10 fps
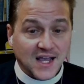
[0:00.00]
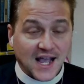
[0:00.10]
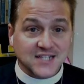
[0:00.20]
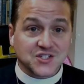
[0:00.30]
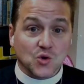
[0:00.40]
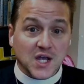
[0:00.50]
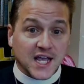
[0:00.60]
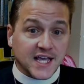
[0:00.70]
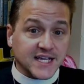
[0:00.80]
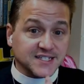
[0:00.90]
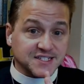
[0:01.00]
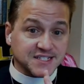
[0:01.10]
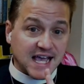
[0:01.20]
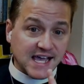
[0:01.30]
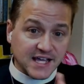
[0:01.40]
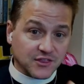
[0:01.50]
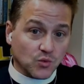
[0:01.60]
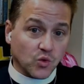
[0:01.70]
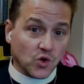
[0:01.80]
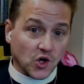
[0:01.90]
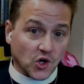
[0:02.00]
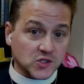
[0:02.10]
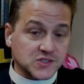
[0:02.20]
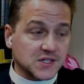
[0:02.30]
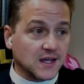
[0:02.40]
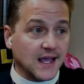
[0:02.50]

And so he's saying the words.